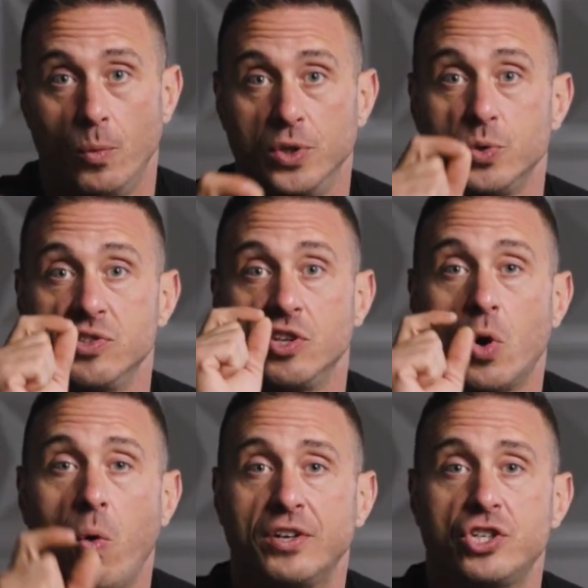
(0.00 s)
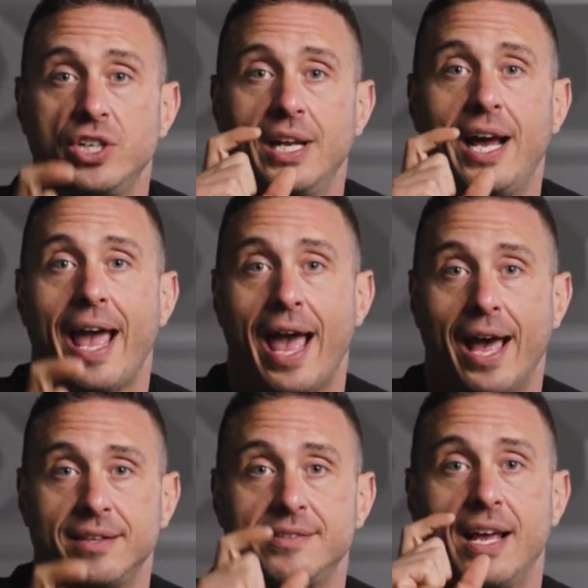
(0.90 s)
which was the question I
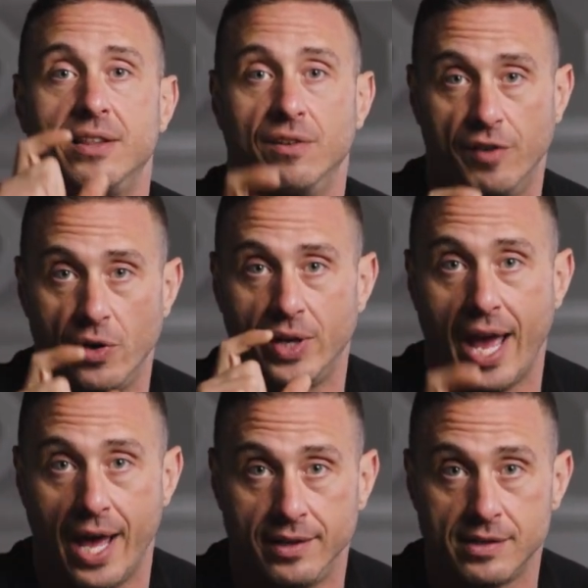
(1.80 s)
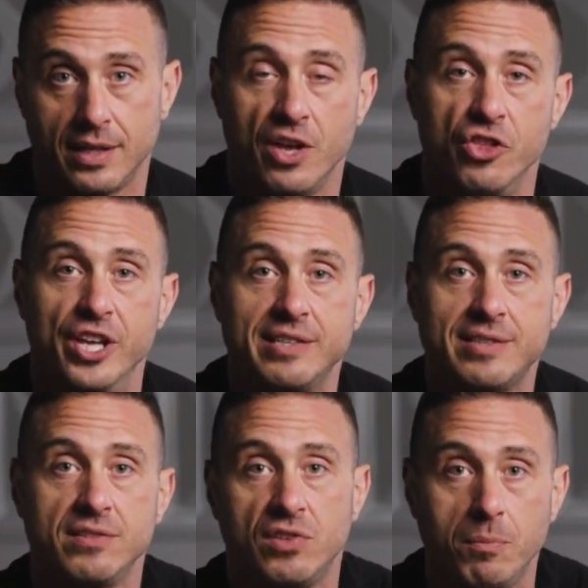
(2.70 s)
asked at the very end.
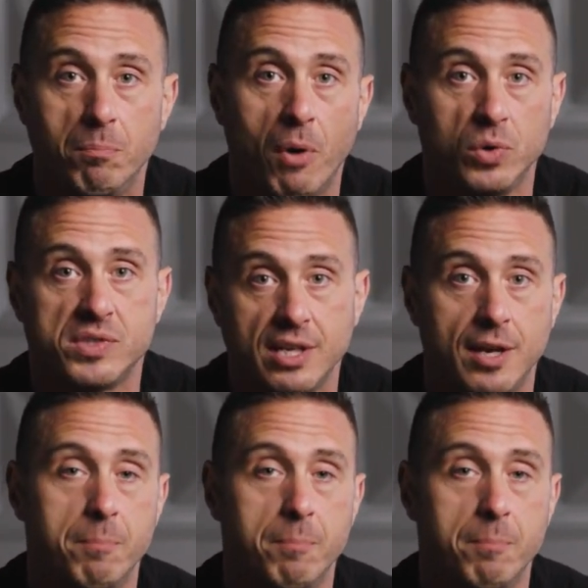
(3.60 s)
This is the most